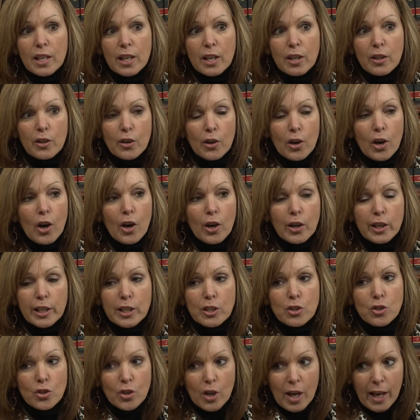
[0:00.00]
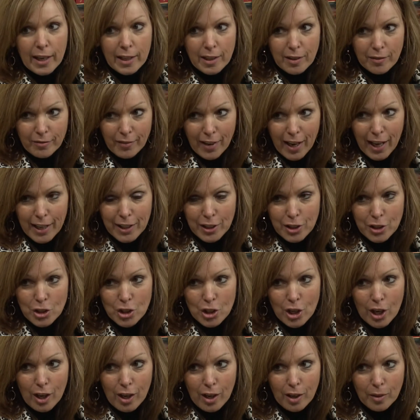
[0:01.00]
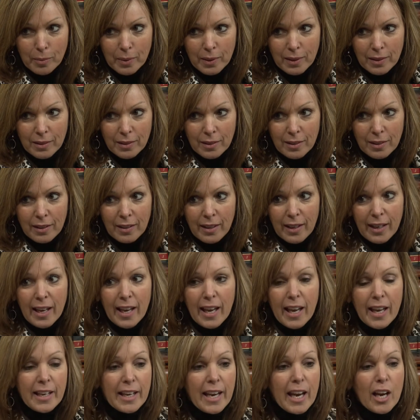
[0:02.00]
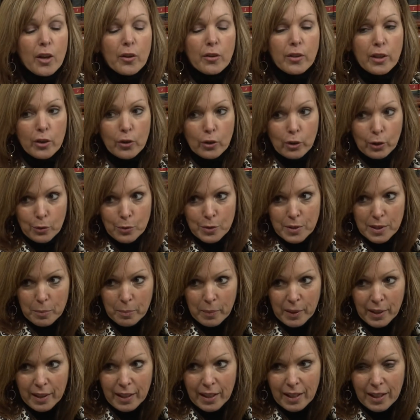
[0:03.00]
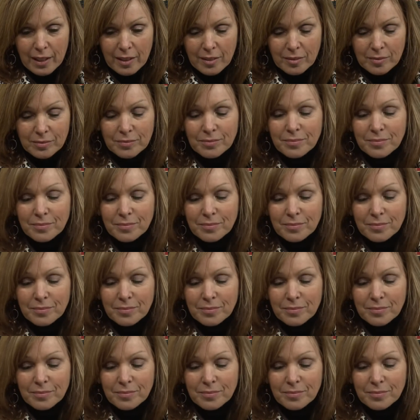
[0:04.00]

they're already trying to find a job. Right. Yeah. And now they're losing, losing money. money.